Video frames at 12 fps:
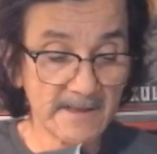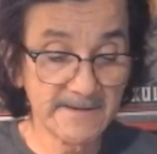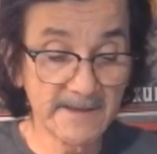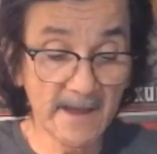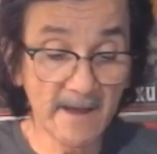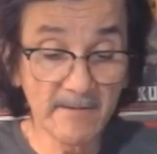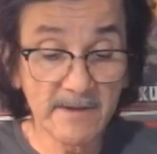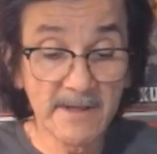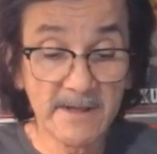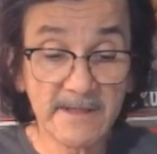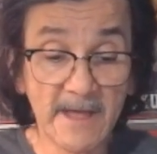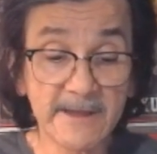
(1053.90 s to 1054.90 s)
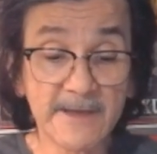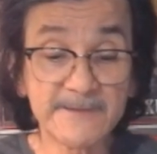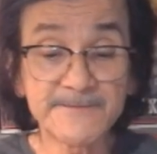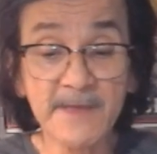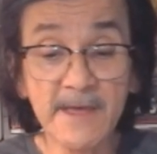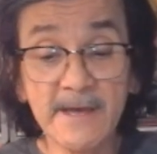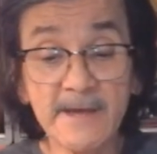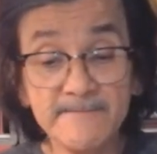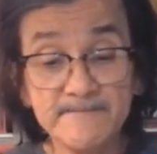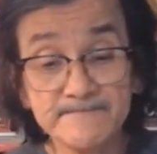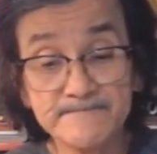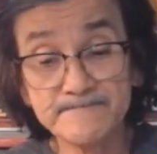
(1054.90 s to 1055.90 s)
Now, like I said,
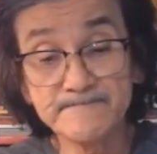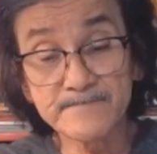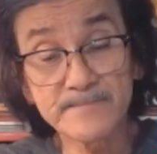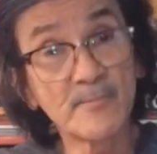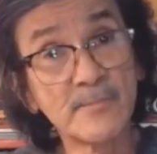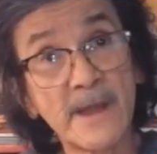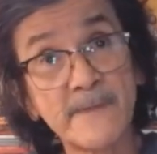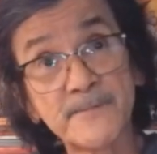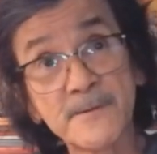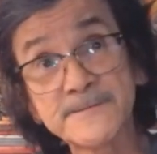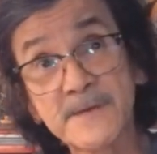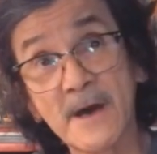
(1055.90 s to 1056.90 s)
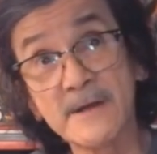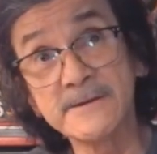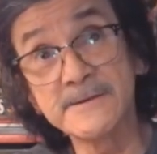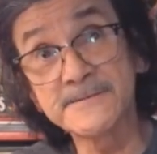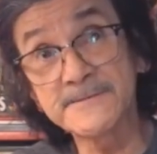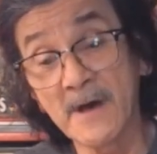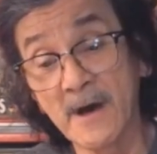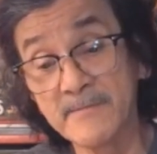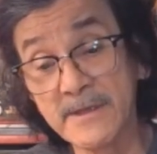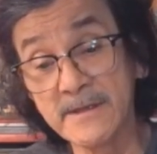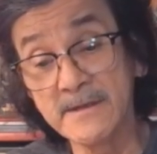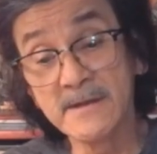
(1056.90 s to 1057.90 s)
when I first got into this
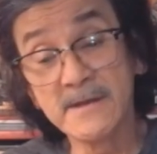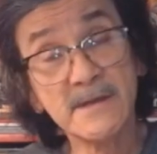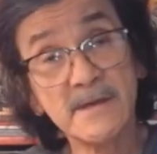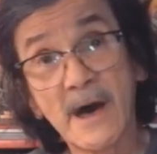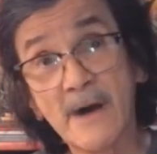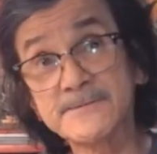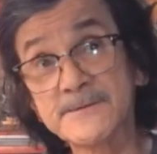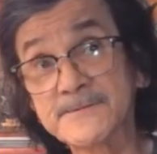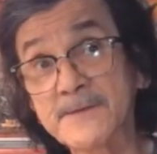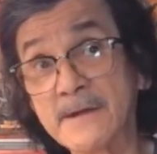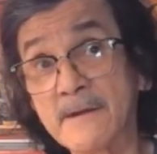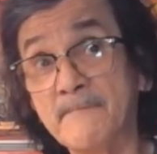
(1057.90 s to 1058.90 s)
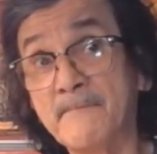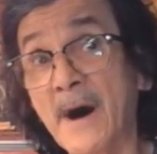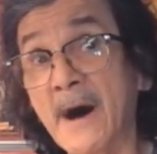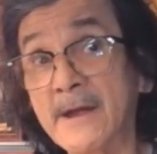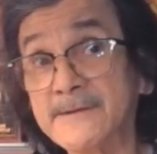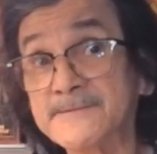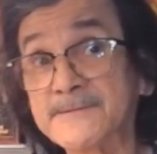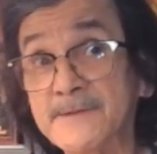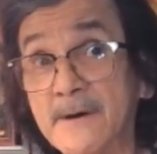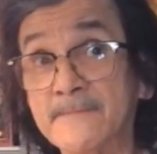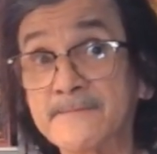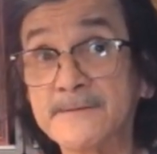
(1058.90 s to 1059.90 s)
hobby, I was just kind of buying
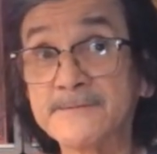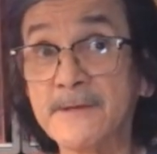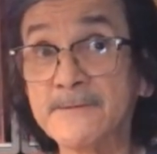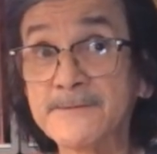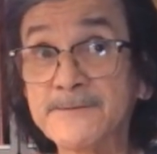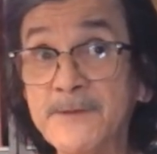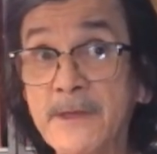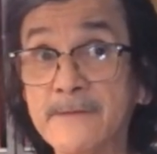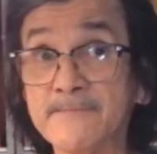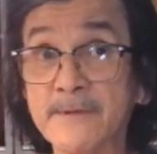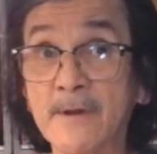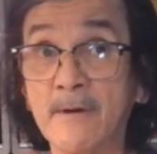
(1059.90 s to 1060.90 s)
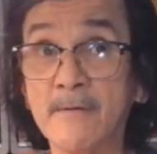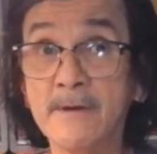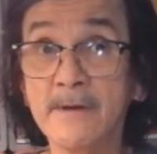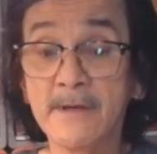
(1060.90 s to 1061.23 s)
stuff because it was cheap, you know.